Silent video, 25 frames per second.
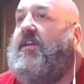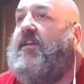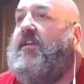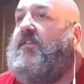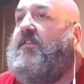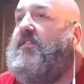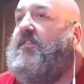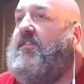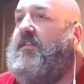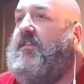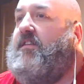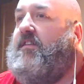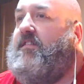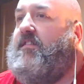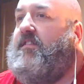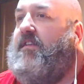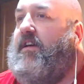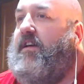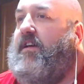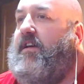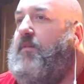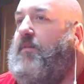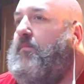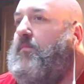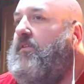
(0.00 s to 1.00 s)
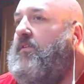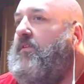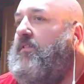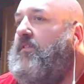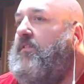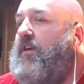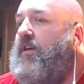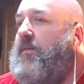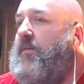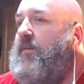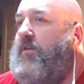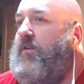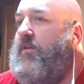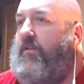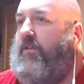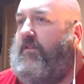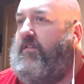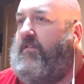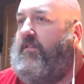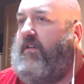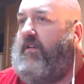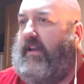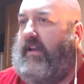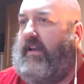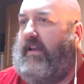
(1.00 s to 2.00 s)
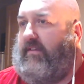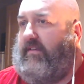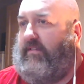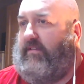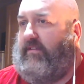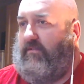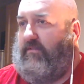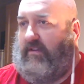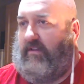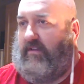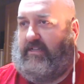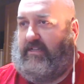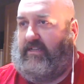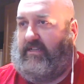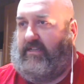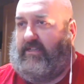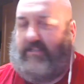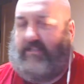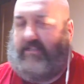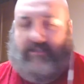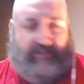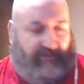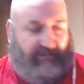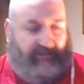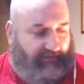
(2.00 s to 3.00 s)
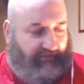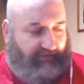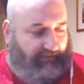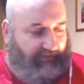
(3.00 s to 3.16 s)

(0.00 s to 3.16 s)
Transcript: Yes, it is, because I am not an accent racist.